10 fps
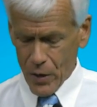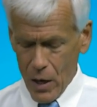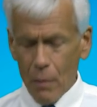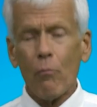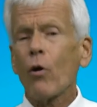
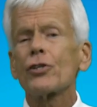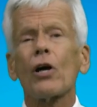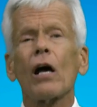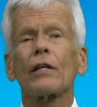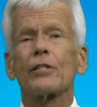more
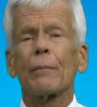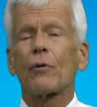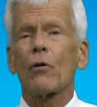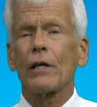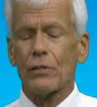chocolate chip
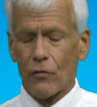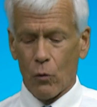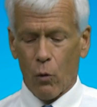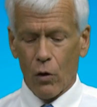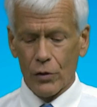cookies than the
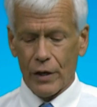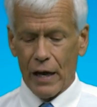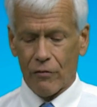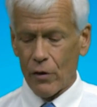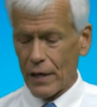world could
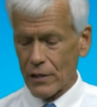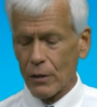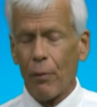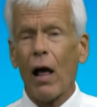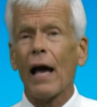ever eat.
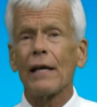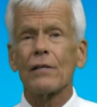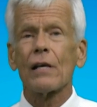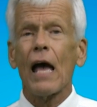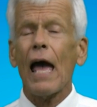Supply
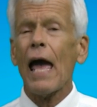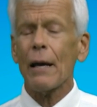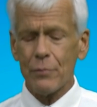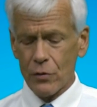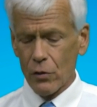is
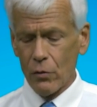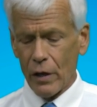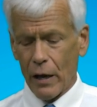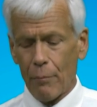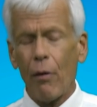
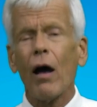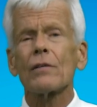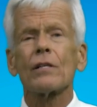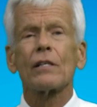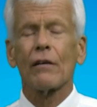absolutely and
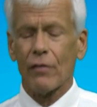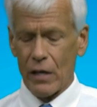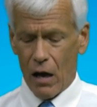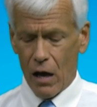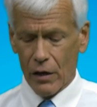positively
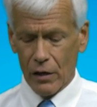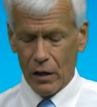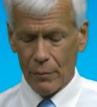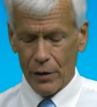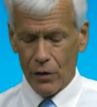
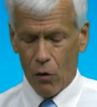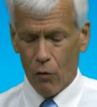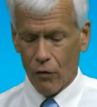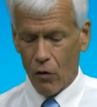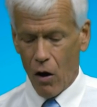unlimited
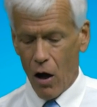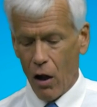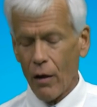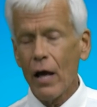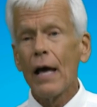overall.